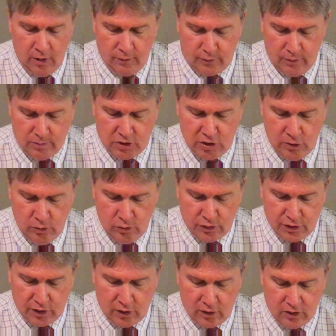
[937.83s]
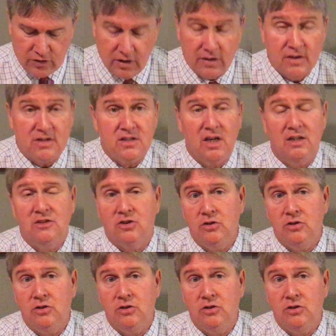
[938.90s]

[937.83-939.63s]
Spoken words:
from 2/3 of the states.